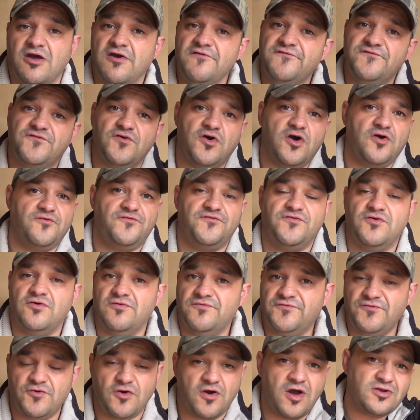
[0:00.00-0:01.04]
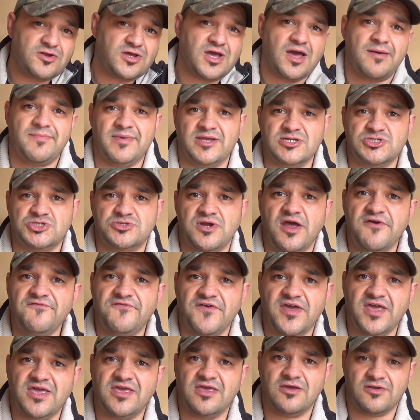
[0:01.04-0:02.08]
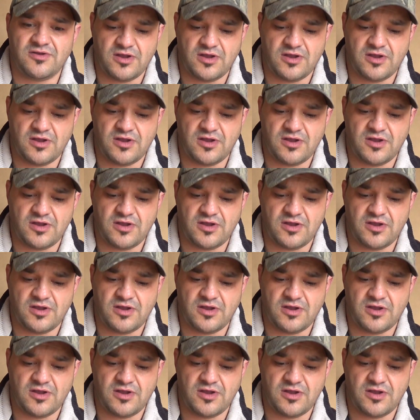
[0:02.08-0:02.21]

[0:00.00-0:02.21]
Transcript: for oncoming traffic,